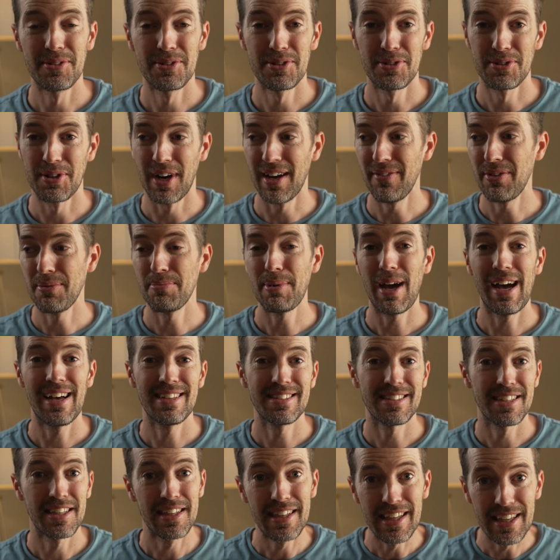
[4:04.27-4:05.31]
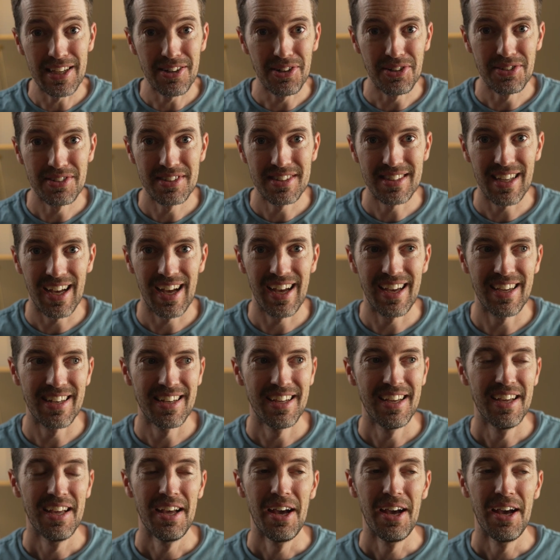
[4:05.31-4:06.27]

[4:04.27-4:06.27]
driving past a yield sign,